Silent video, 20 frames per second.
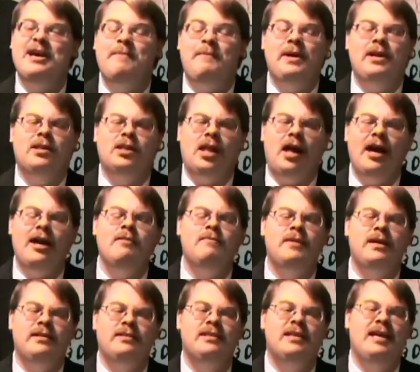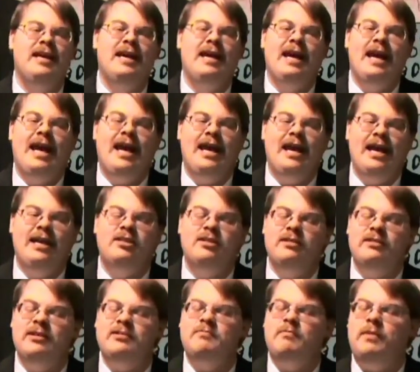But alignment, it's
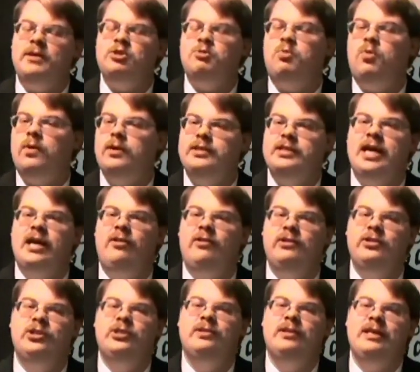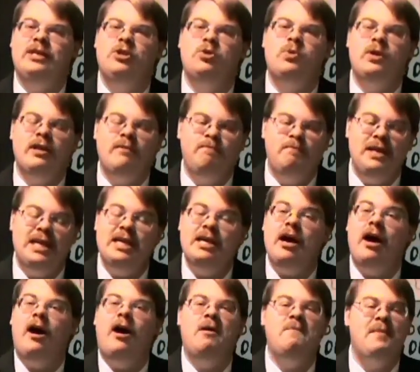done much more intelligently. You can
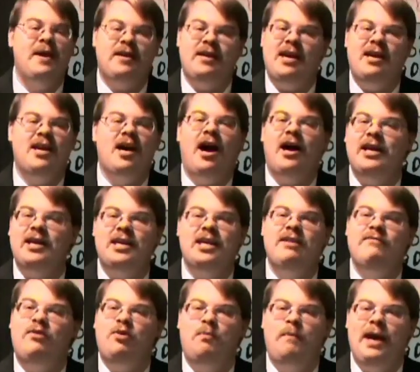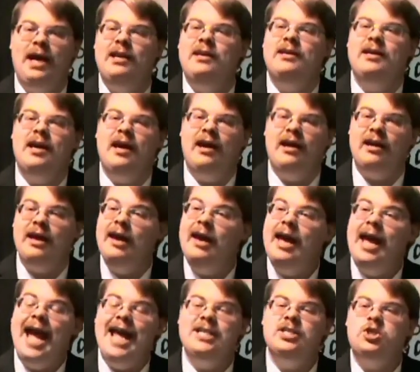become a chaotic evil maniac.
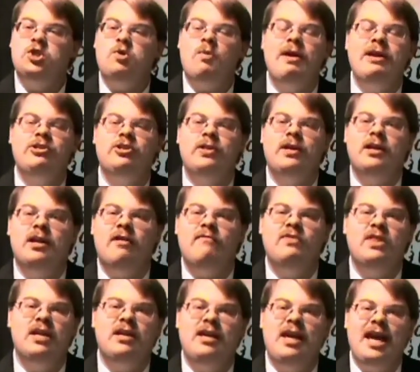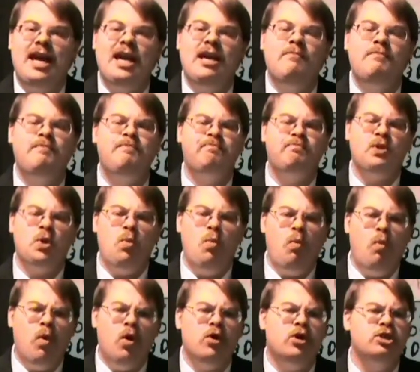And strangely enough, the game
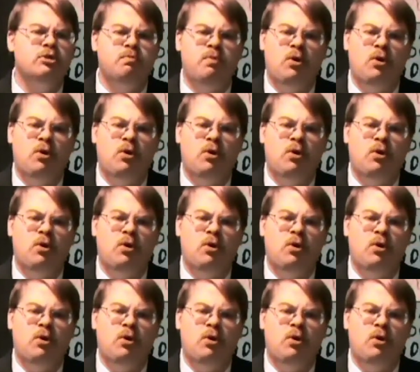works